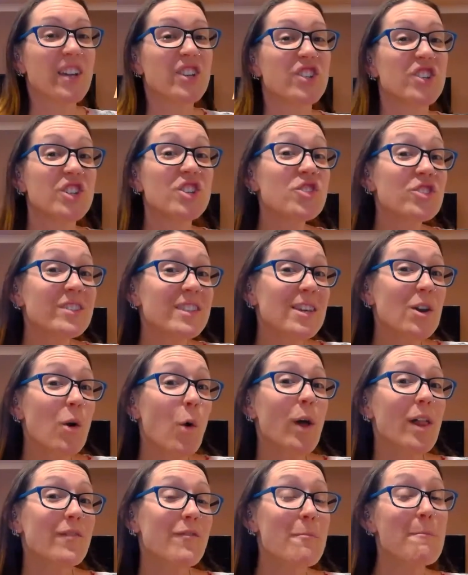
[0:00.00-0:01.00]
Ginger is the
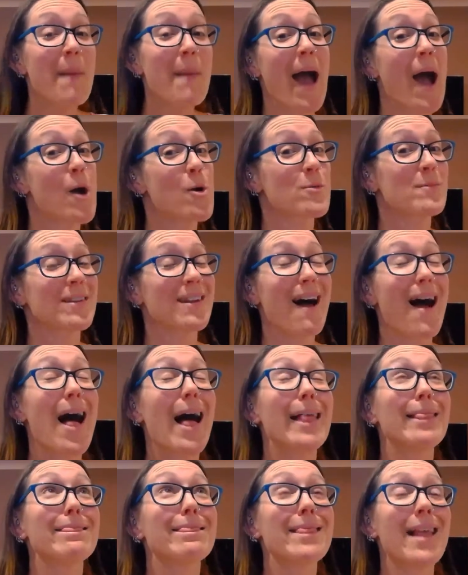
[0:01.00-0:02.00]
oil of empowerment.
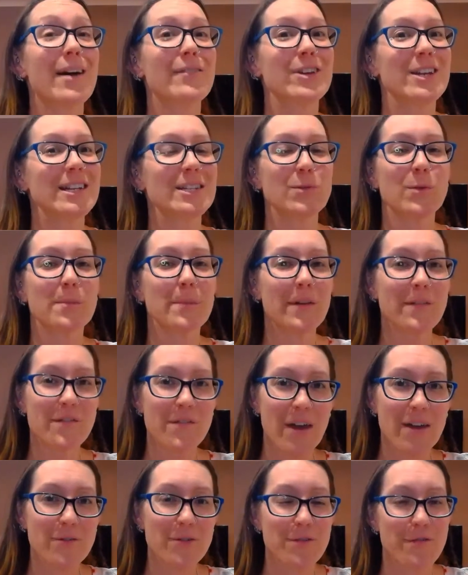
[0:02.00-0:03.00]
I love it. It's one of
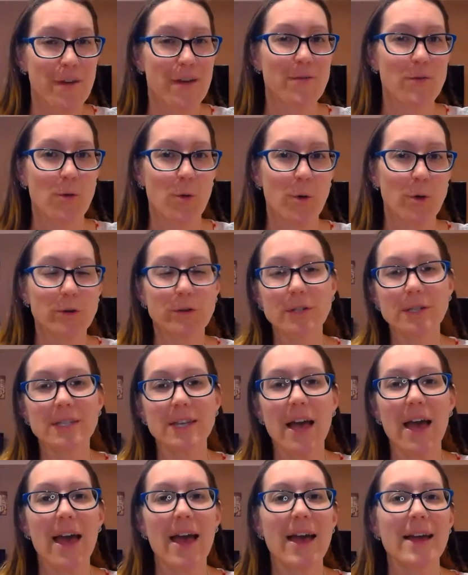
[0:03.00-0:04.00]
my favorite oils,
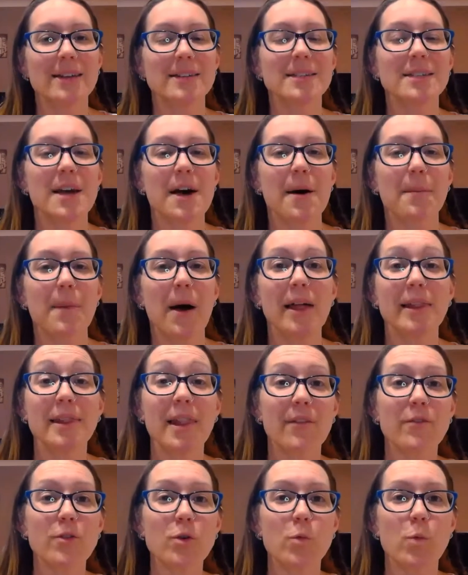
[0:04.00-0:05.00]
and I
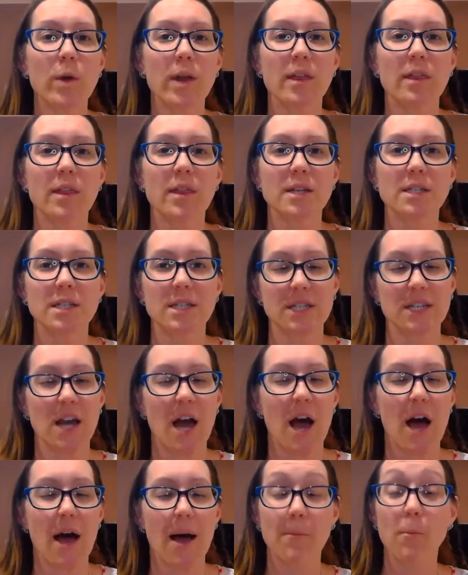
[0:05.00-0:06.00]
love it with
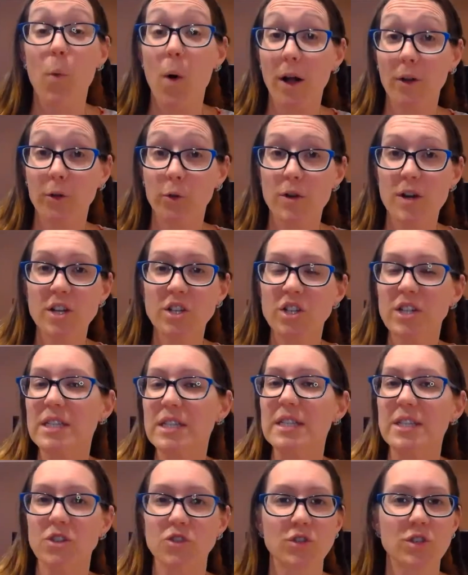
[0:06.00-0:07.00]
wild orange and
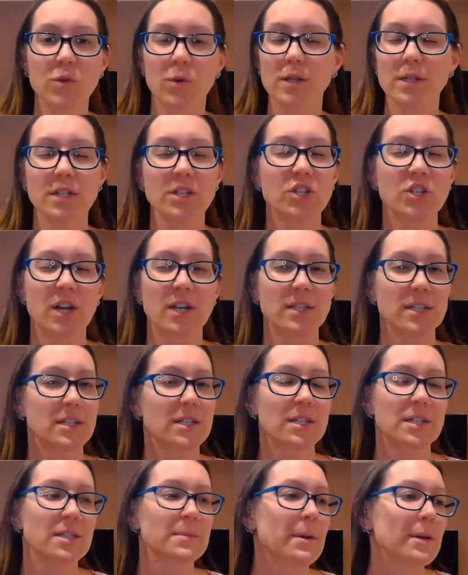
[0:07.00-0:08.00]
citrus oils. It
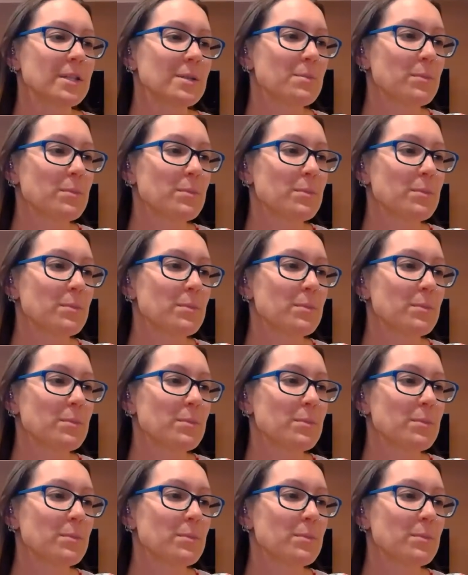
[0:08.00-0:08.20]
just smells